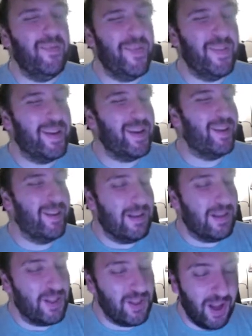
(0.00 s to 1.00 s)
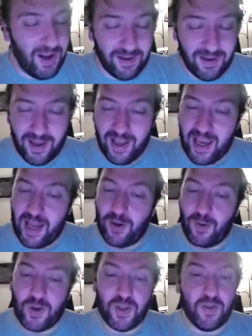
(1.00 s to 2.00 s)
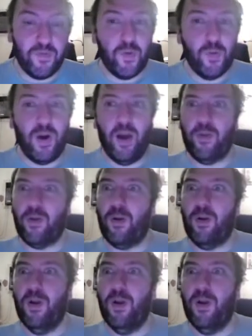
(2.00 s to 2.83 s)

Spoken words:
feeling a little stung. And of course, there's a few other